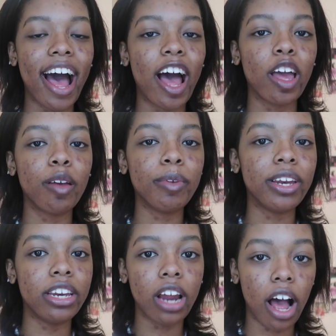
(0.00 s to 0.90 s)
I'm
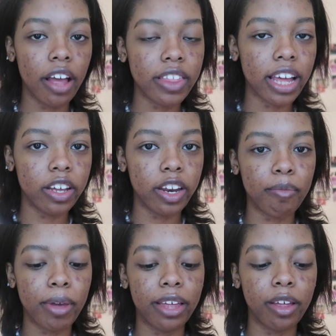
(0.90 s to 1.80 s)
not that good at
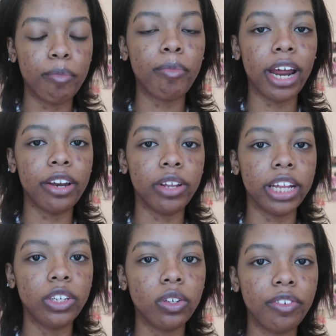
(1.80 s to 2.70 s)
makeup, but I do
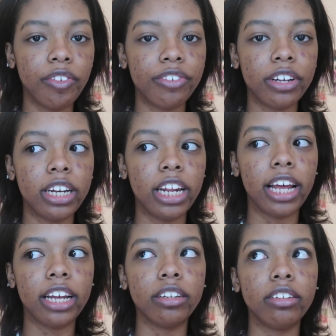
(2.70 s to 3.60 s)
like to do it for fun, and
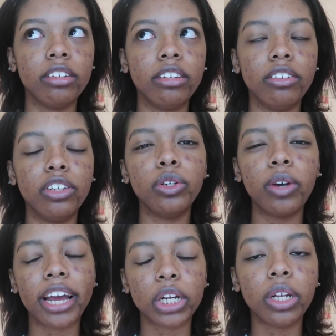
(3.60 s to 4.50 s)
I do
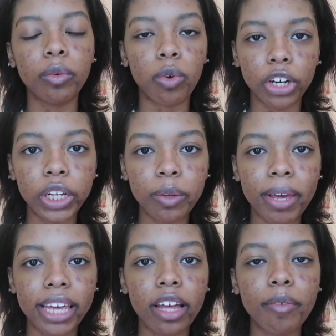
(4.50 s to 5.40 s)
actually want to do
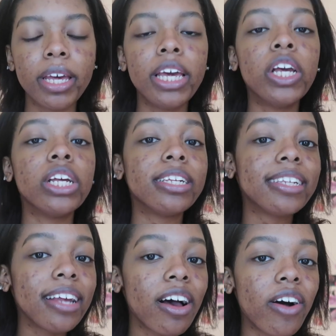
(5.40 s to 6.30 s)
makeup.
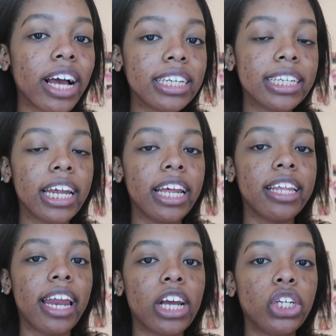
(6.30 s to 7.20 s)
So, I decided
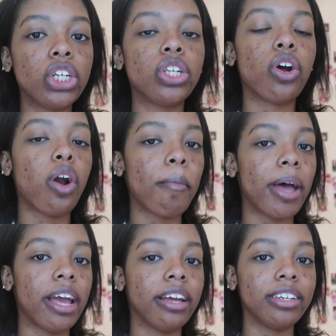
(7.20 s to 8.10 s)
that I should start on
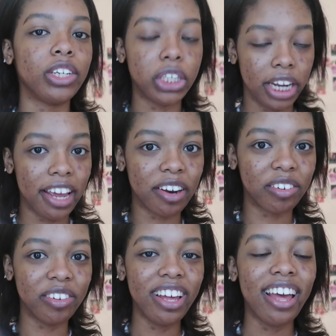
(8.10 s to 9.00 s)
my
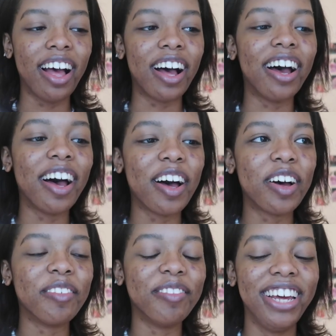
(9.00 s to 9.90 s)
channel.
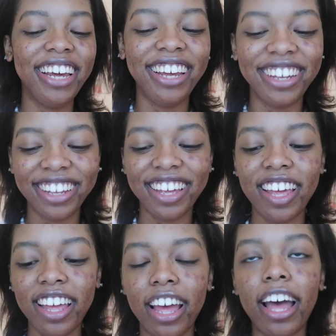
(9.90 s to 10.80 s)

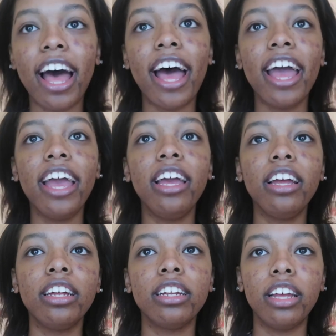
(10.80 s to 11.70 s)

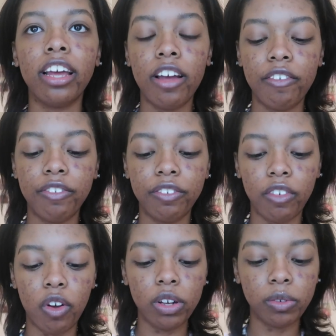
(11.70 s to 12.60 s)
I have
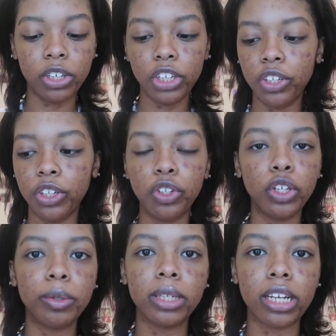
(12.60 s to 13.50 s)
always wanted to do
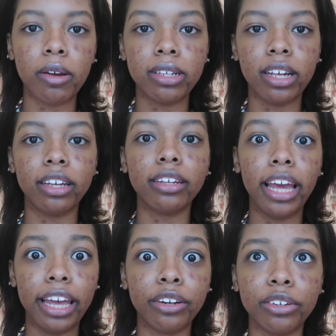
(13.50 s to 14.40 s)
YouTube since I was like
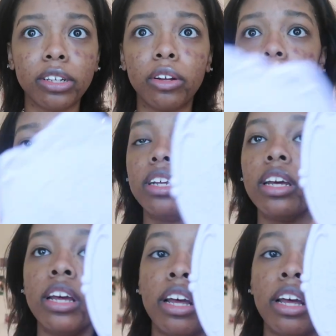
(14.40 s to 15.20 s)
8 years old.